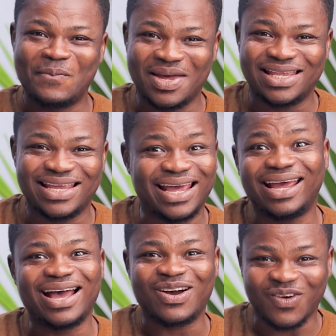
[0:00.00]

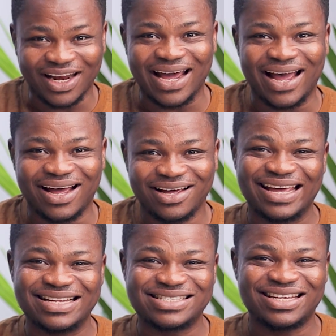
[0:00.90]
Menyea akwada. I
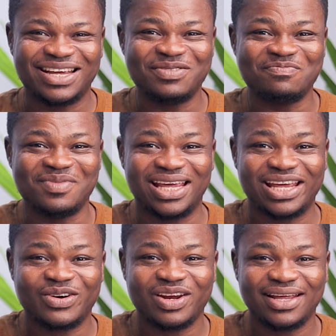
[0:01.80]
can say
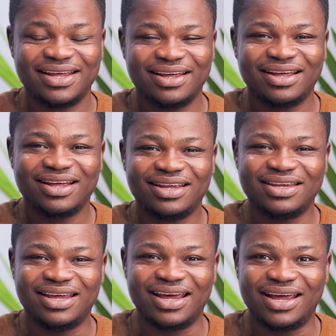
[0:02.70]
meyere
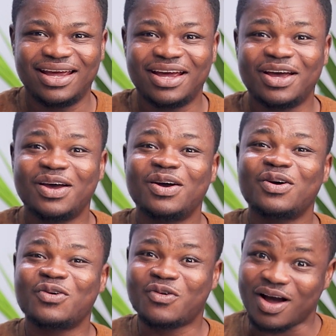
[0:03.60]
ye
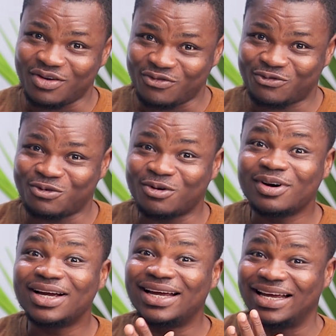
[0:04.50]

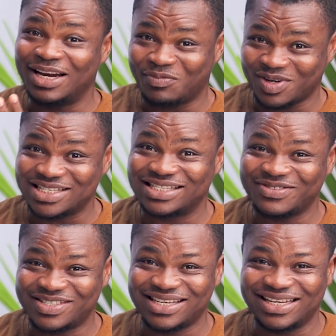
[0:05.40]
kwadwofo in a
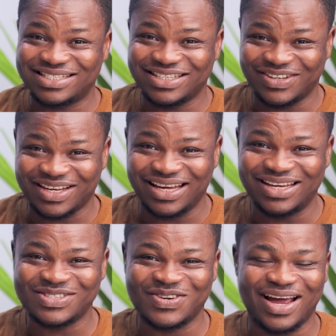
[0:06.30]
positive state.
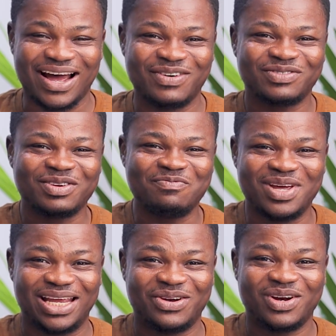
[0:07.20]
Okay, so I have
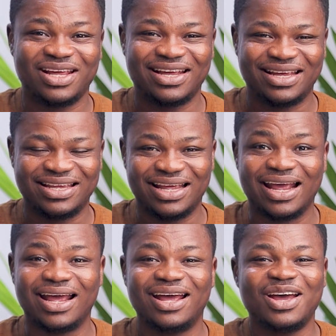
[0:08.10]
meyere
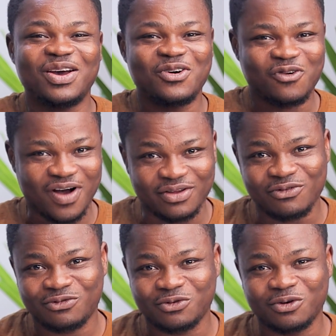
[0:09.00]
ye
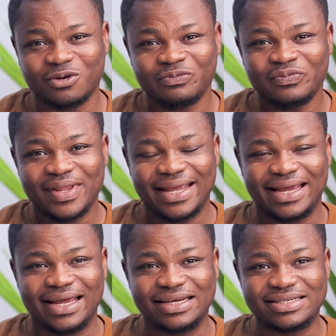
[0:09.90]
kwadwofo,
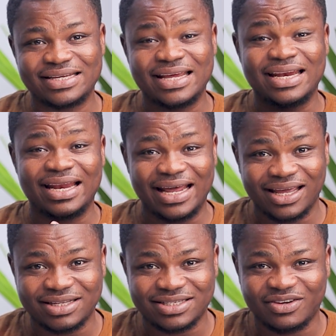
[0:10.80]
and in a
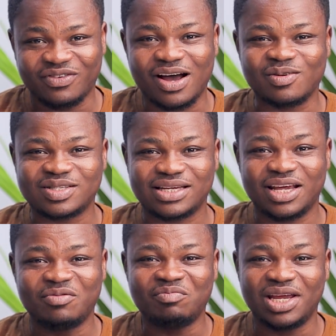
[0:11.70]
negative, I will
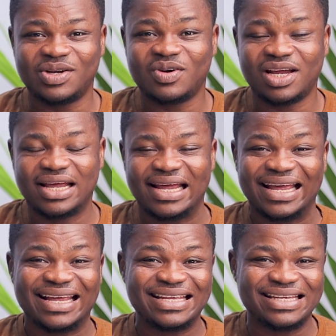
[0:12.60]
say
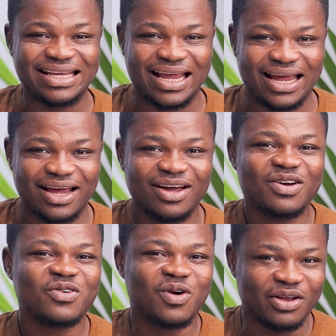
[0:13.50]
meyere
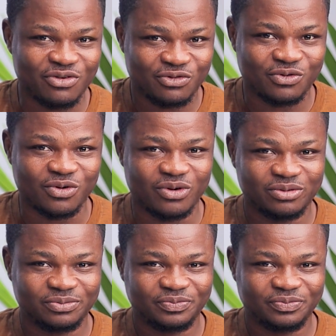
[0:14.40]
nye kwadwofo.